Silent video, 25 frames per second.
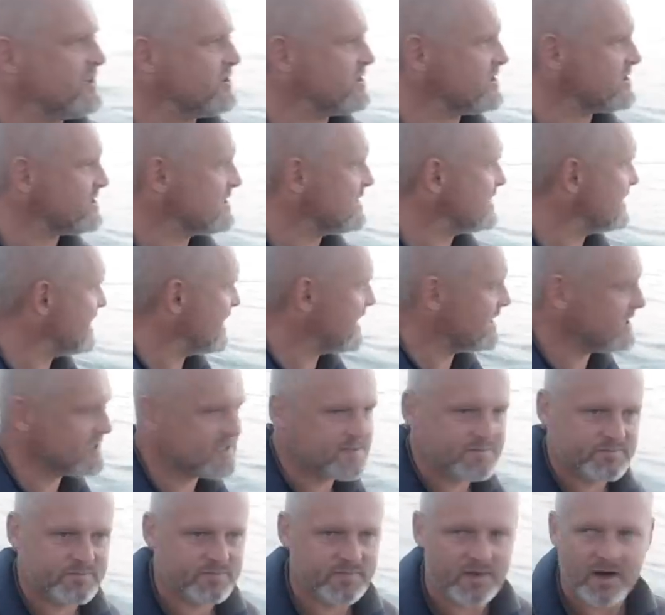just in
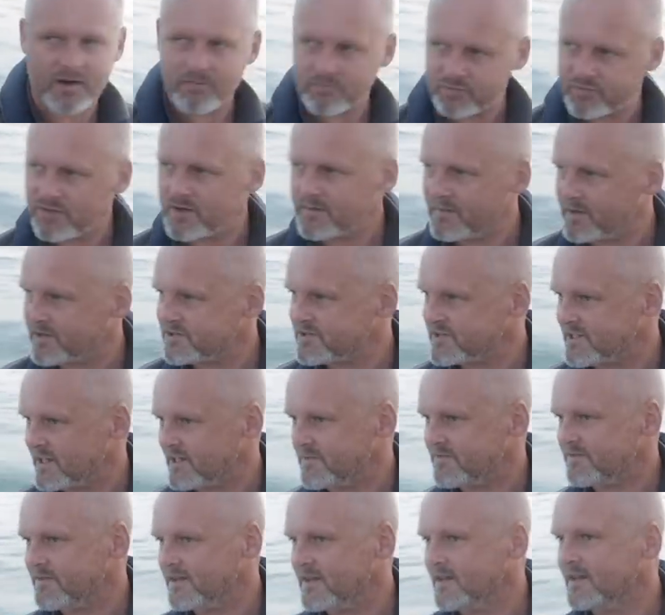case, but I'm pretty much
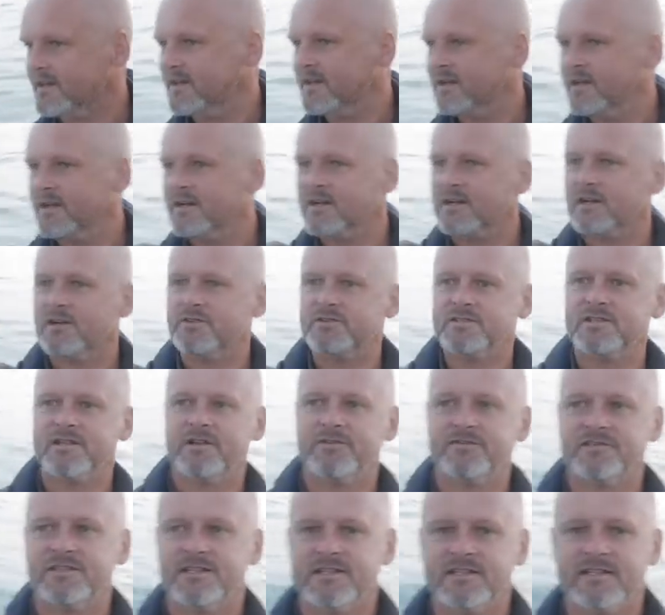safe here, close
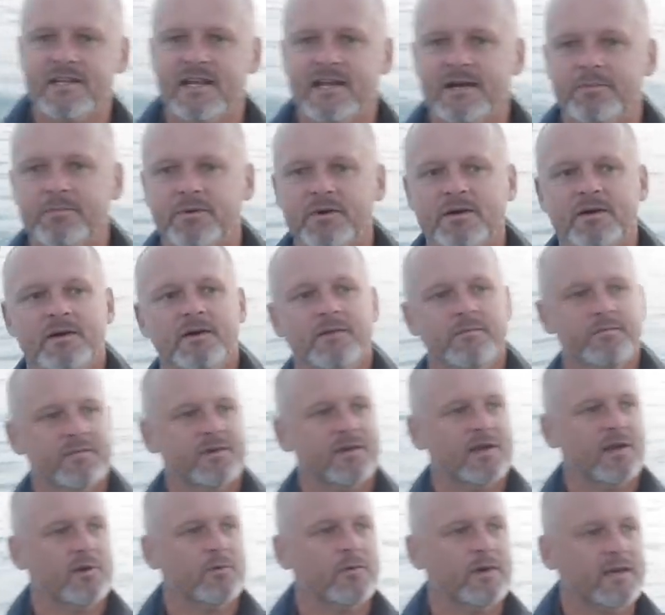enough to the nab, but
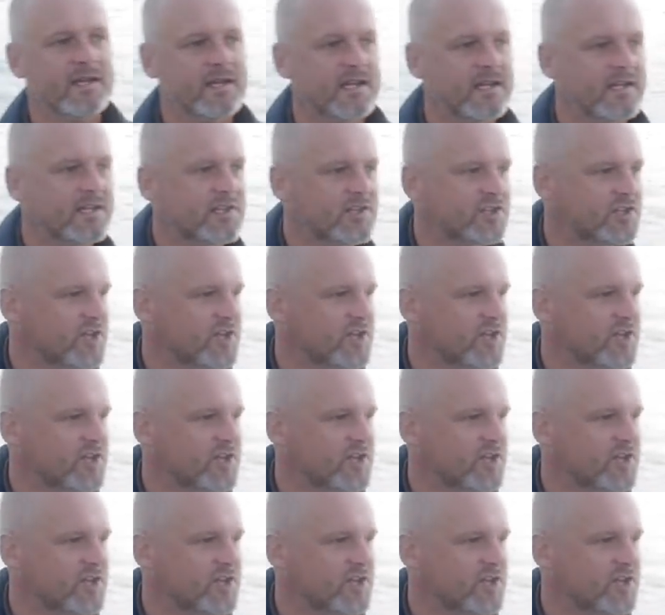nowhere near the